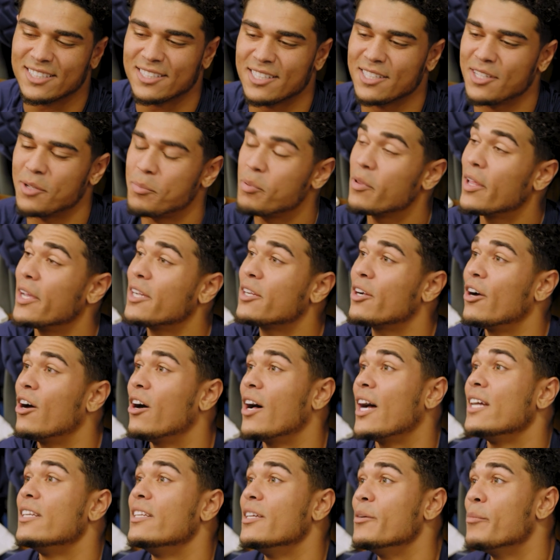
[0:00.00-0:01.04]
the play call,
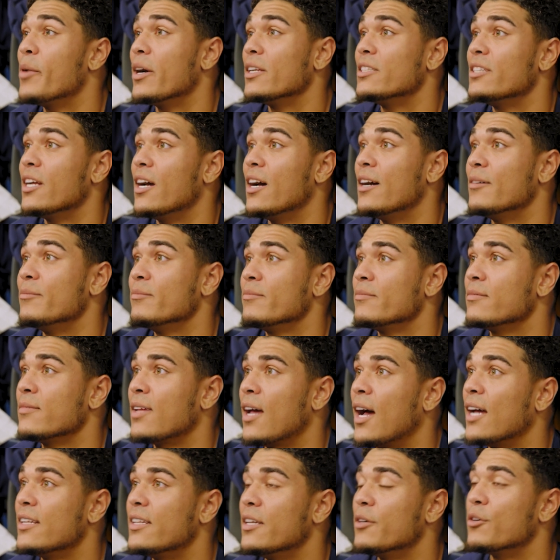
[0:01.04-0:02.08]
I did my job.
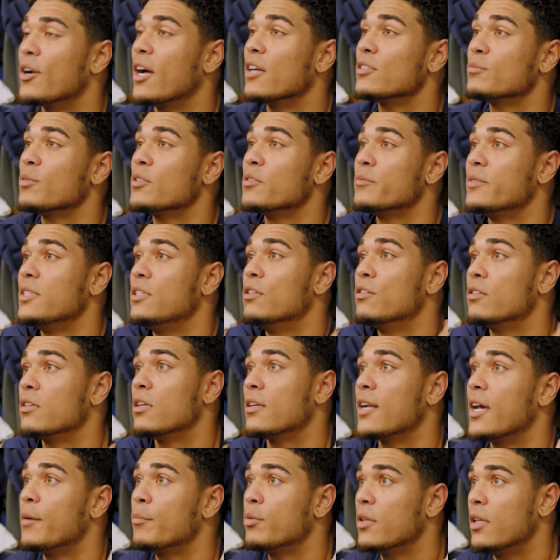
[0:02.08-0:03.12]
I did what I was supposed to be doing
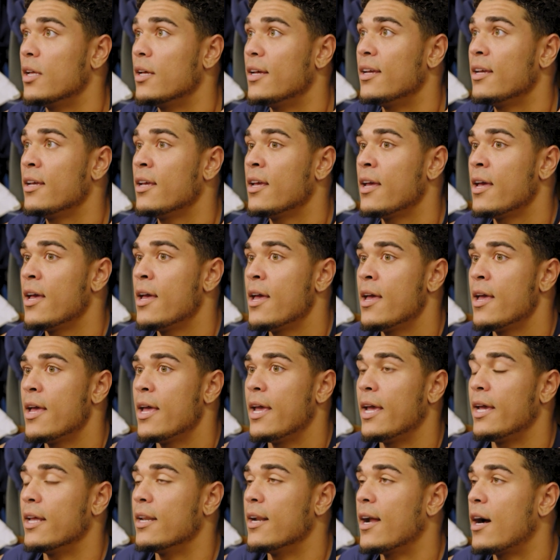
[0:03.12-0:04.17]
on that play.
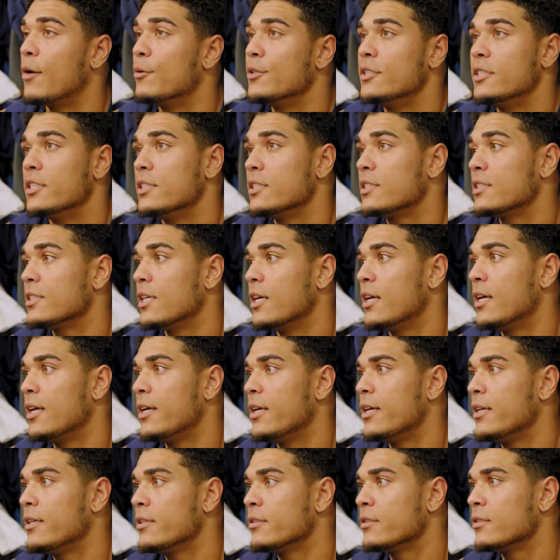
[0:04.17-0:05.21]
And I would just
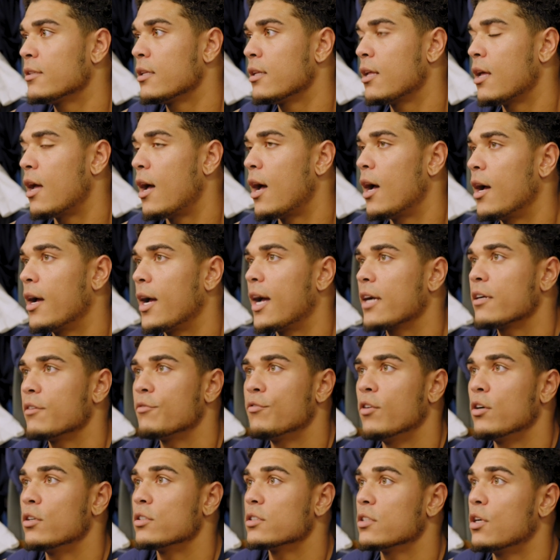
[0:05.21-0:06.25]
say I could
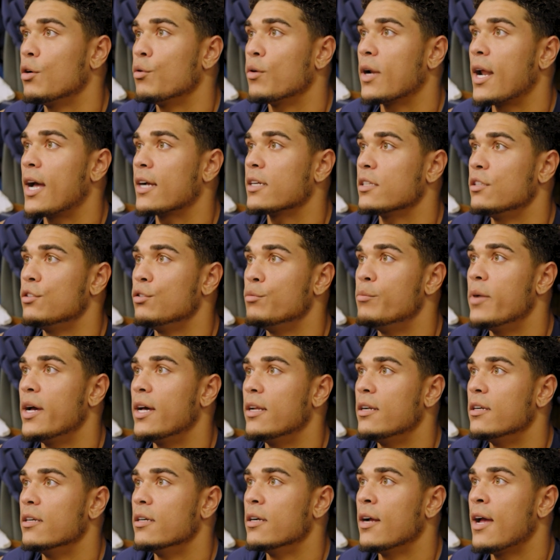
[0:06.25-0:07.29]
focus on what I could do
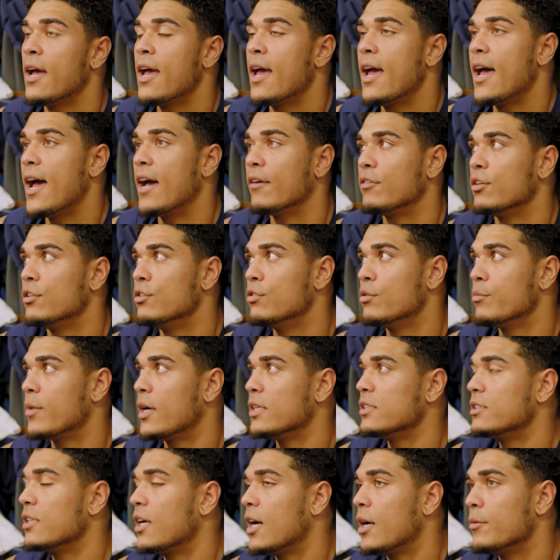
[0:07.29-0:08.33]
better after doing my
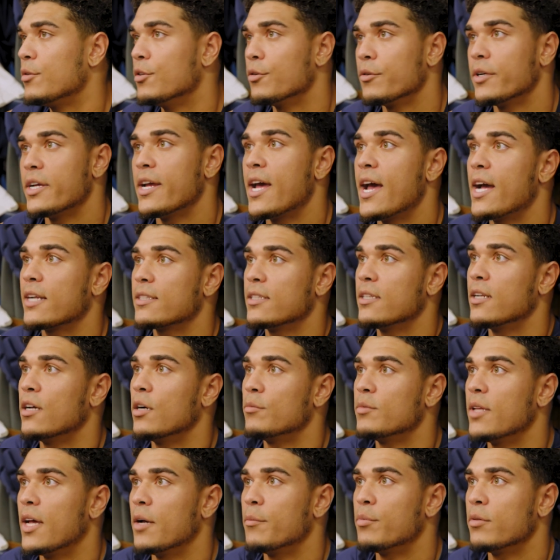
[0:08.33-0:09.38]
job to react and
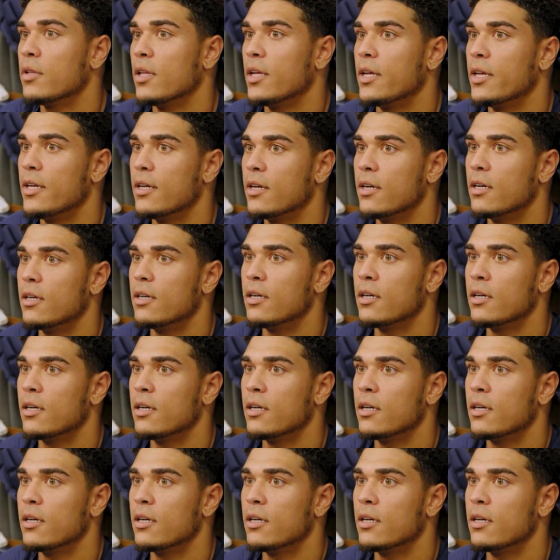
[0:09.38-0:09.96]
help that play